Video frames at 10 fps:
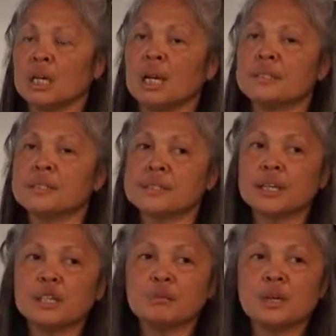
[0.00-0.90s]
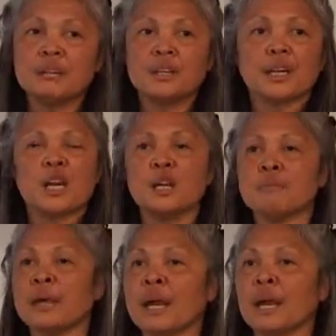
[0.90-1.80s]
And the second wave that
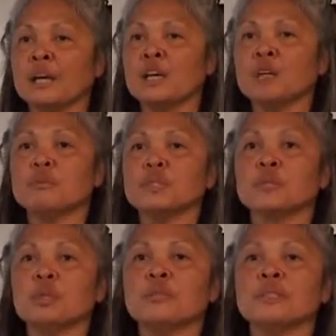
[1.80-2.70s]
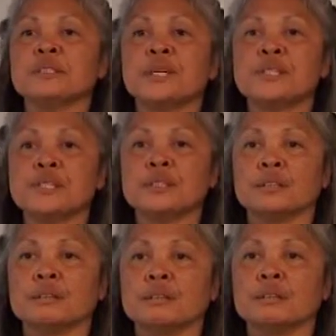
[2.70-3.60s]
came back was globalization.
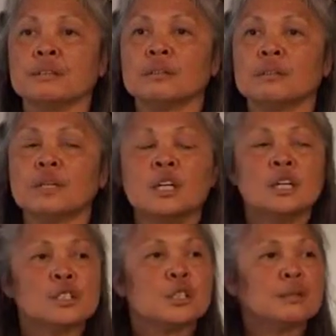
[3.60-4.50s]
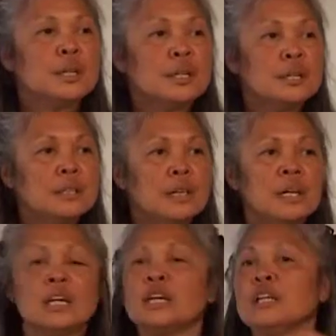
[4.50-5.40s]
So in
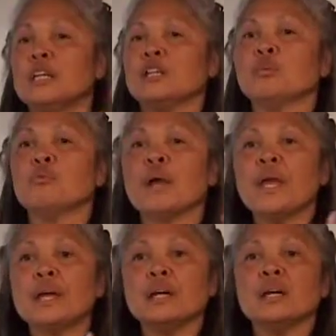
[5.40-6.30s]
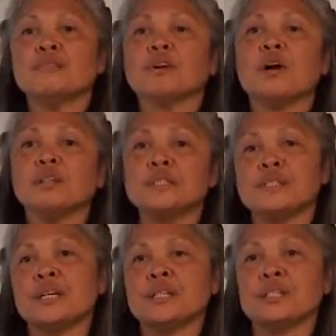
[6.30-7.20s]
the wake of
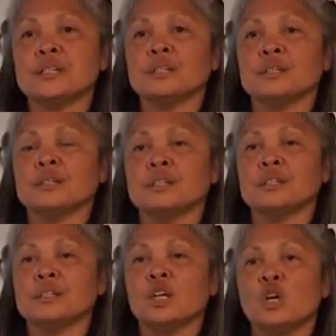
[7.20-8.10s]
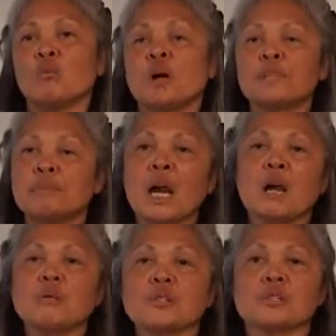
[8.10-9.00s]
colonization, while the
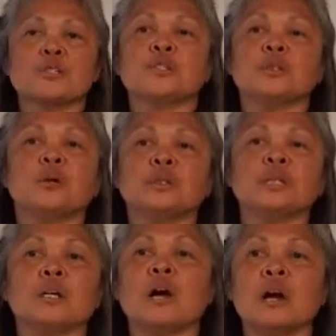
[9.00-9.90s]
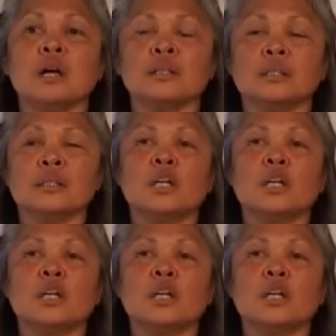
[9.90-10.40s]
powers are still holding on,